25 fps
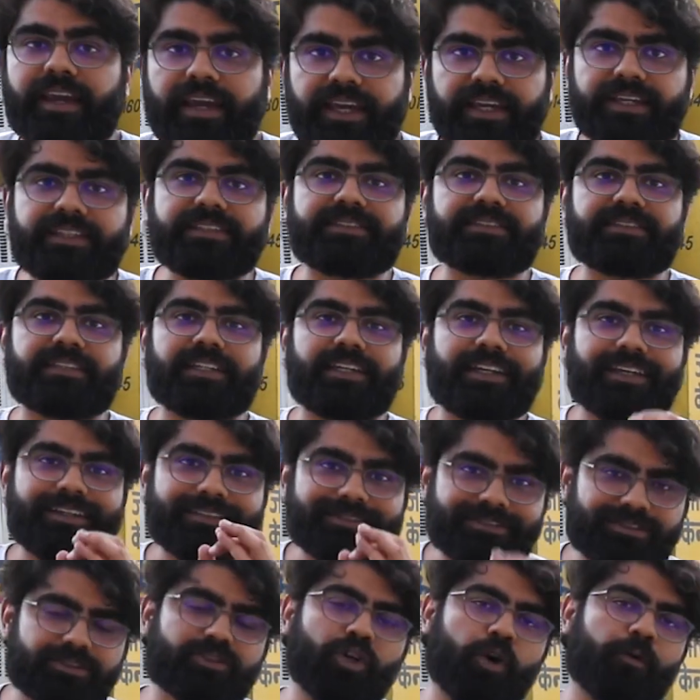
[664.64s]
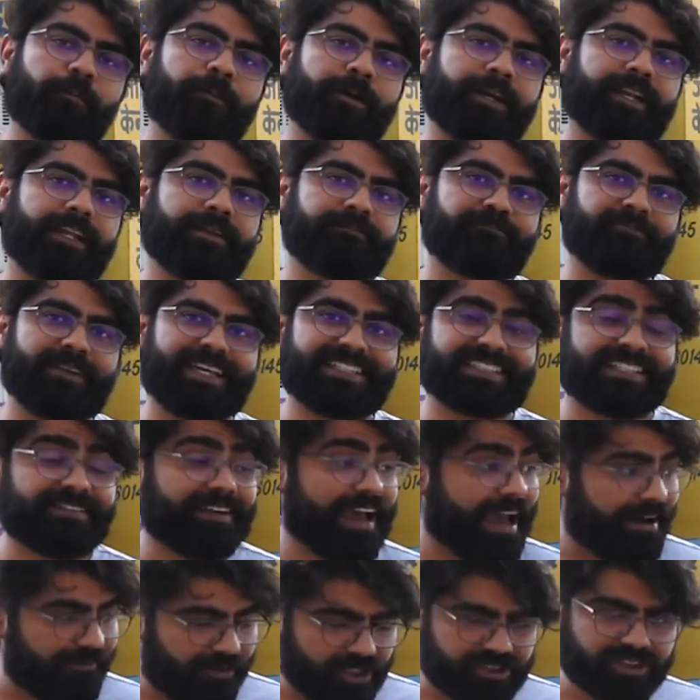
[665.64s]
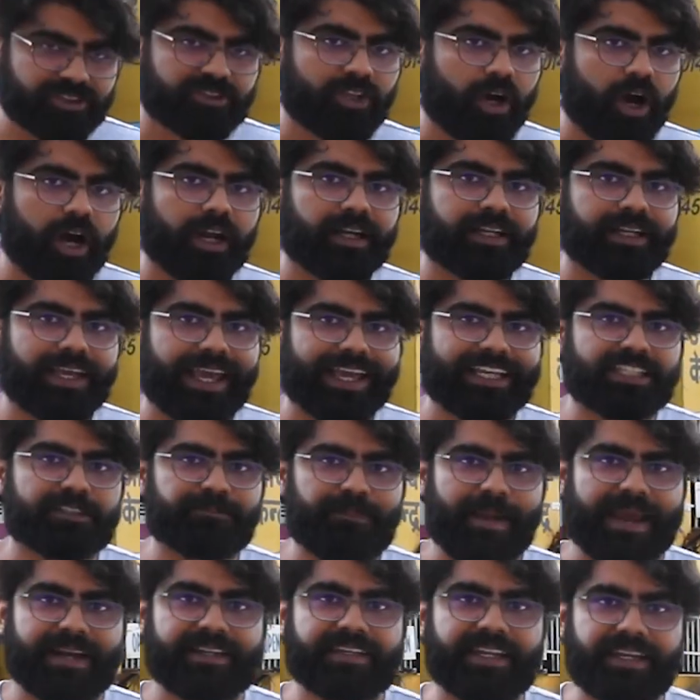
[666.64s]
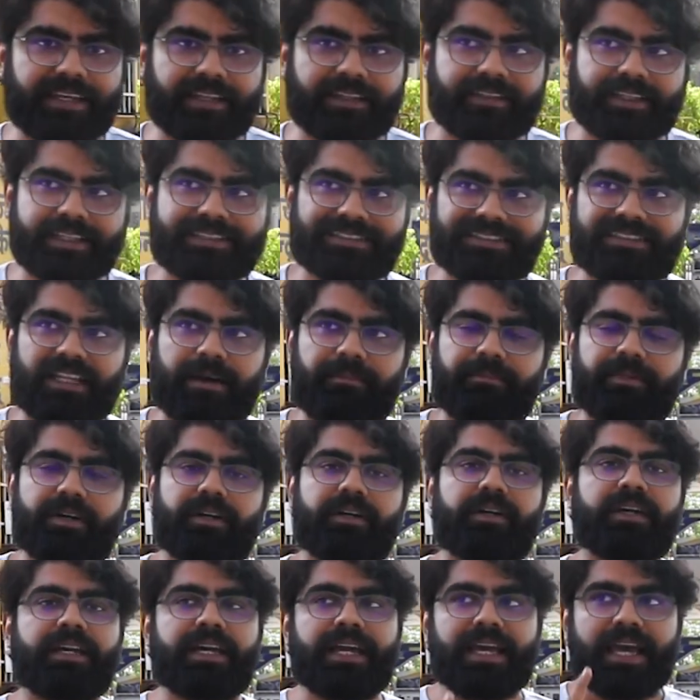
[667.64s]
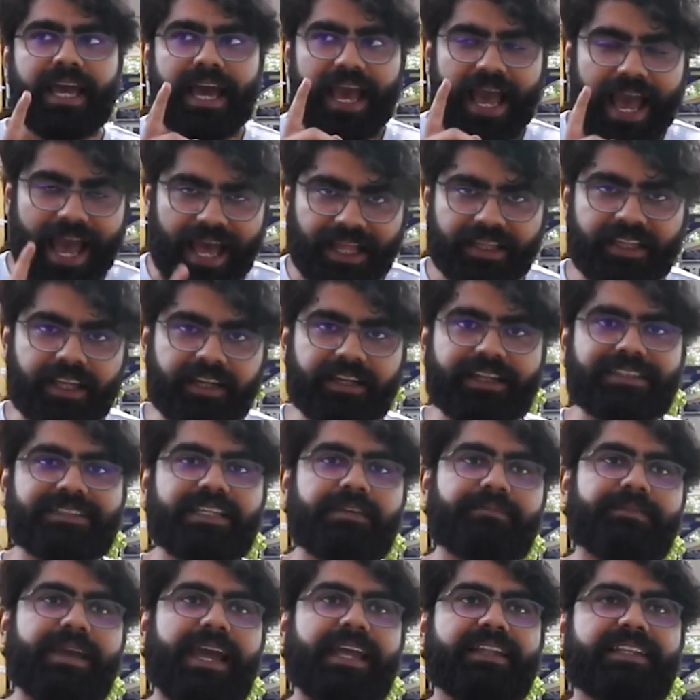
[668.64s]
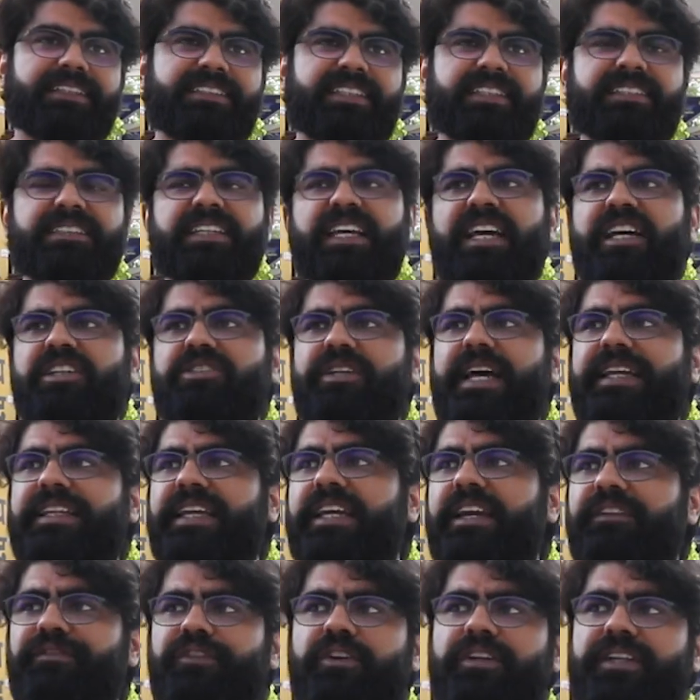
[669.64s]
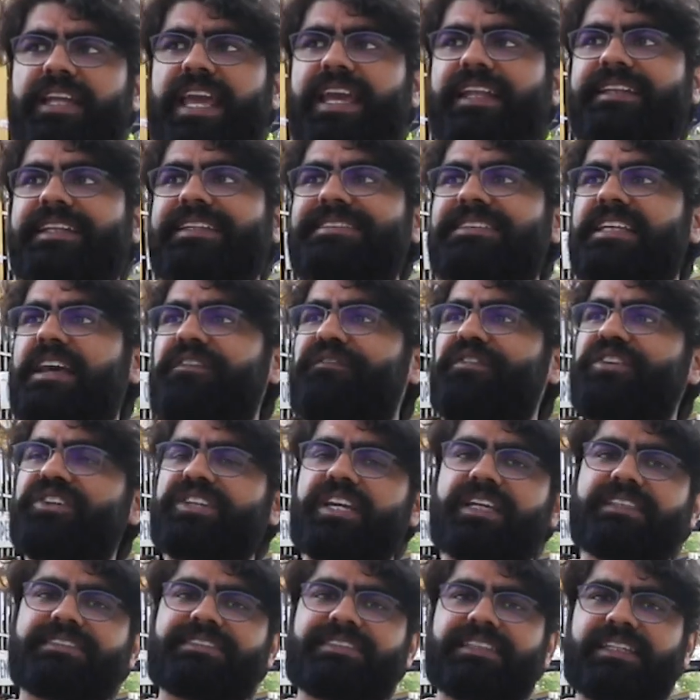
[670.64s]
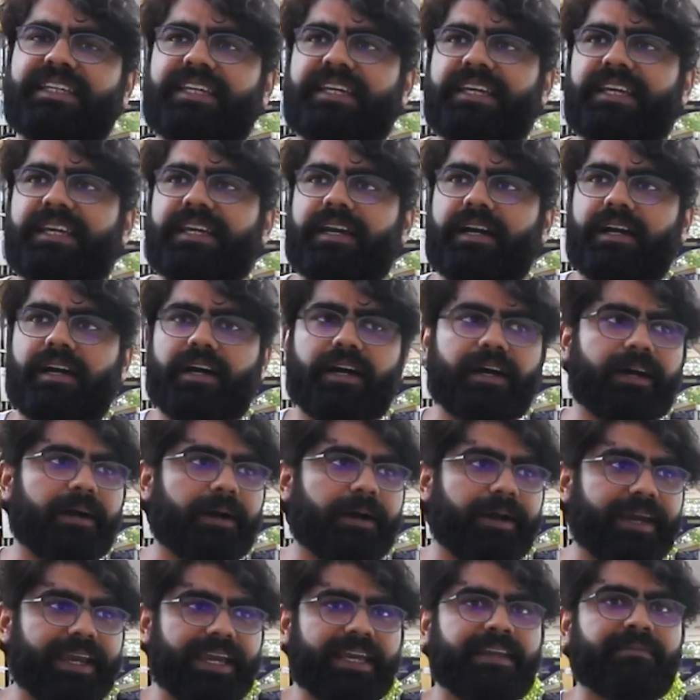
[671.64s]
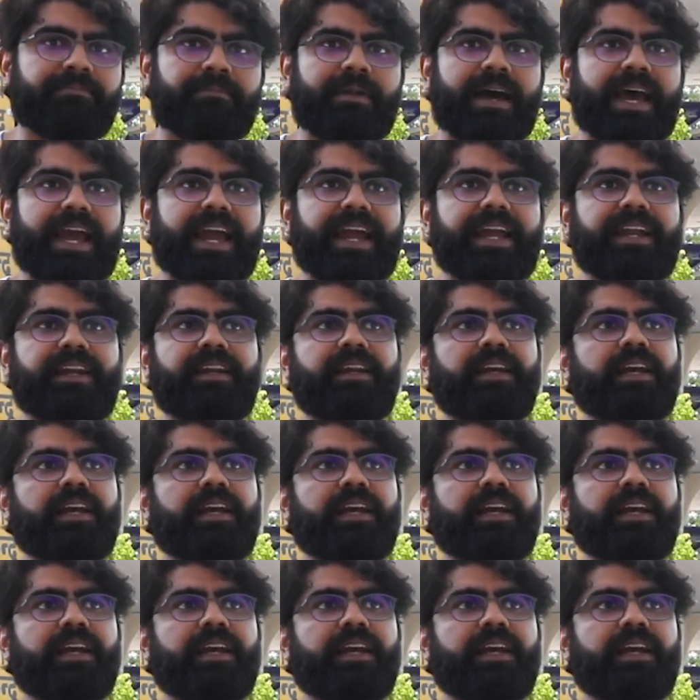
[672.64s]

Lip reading: is super impressive. I was not expecting this number. And the reason behind this is, so I think if you take this efficiency in mind,